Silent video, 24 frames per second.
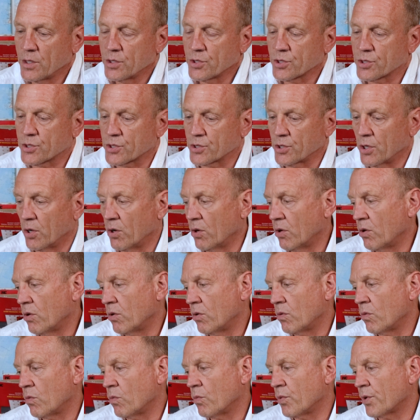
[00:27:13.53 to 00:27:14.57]

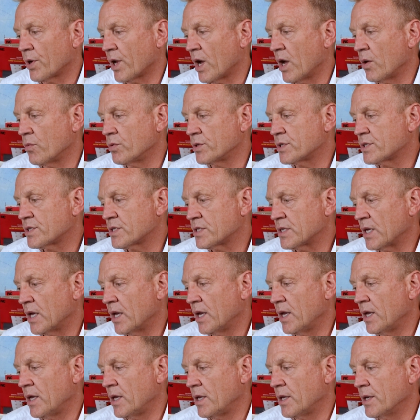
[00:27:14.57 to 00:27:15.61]
So what I would
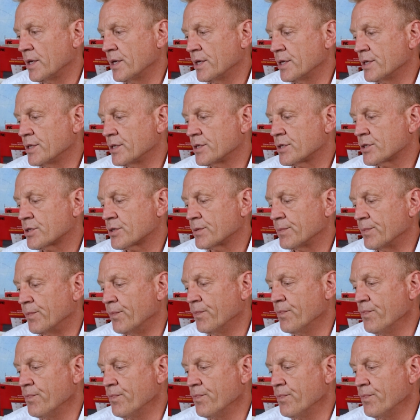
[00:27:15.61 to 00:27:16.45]
say is,